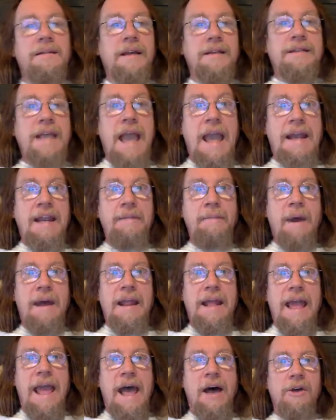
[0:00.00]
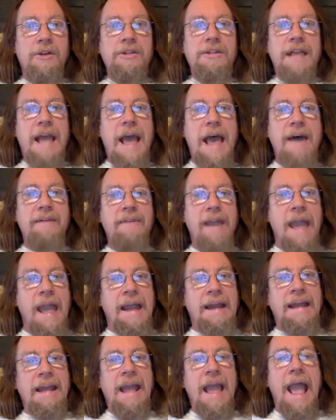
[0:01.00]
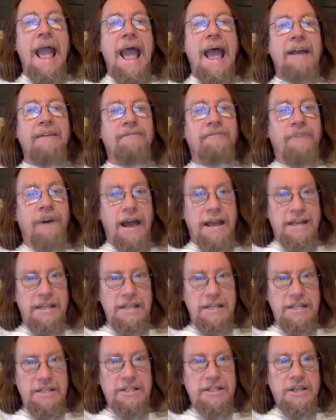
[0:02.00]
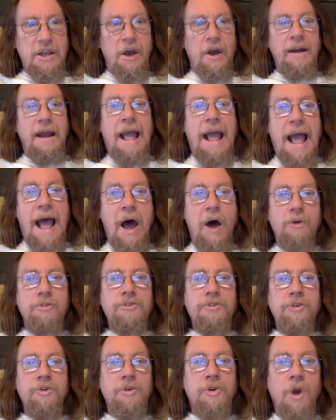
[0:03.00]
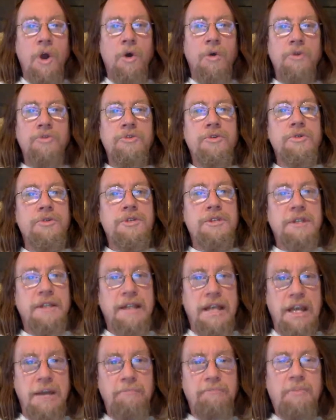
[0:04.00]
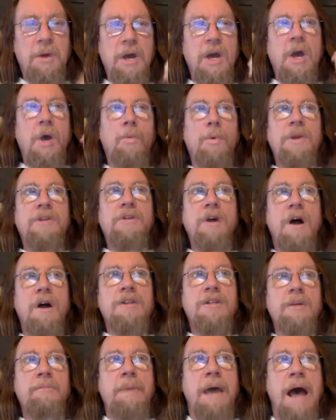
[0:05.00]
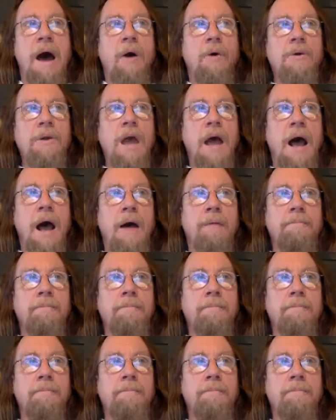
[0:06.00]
Does anybody else have any advice on how to go to sleep? We talked about